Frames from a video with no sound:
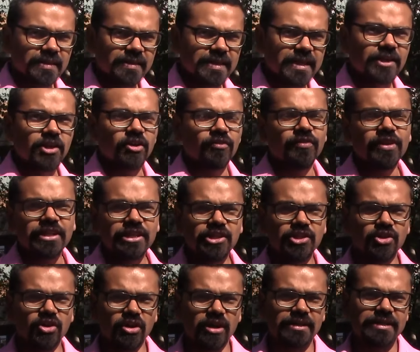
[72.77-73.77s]
think of
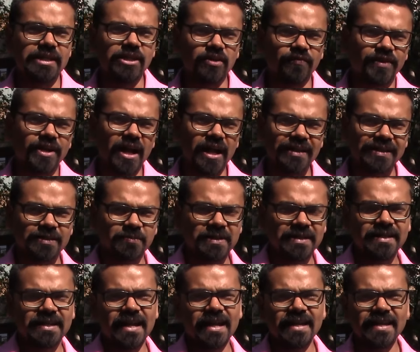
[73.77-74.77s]
an
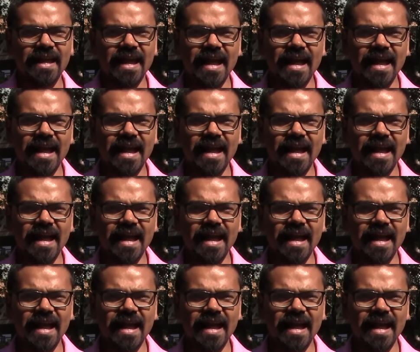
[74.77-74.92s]
ultimate guide